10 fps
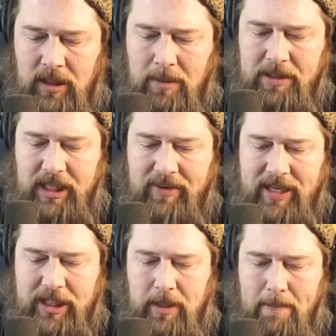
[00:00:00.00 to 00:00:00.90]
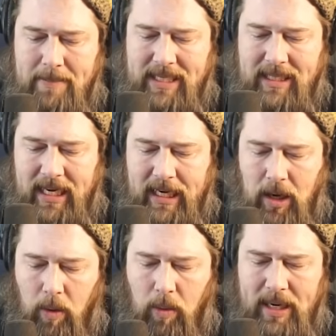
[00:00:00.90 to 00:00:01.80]
Mischievous Mystic.
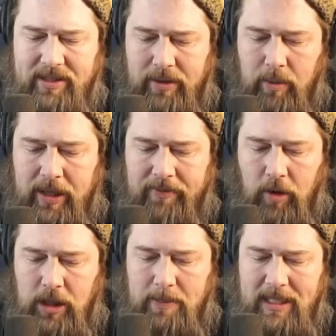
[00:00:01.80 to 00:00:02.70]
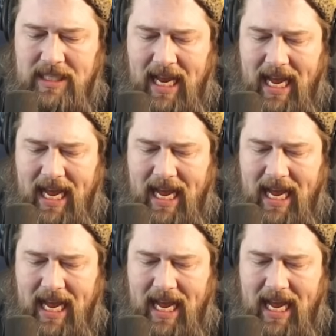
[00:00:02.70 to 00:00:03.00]
Resolute Reinforcements.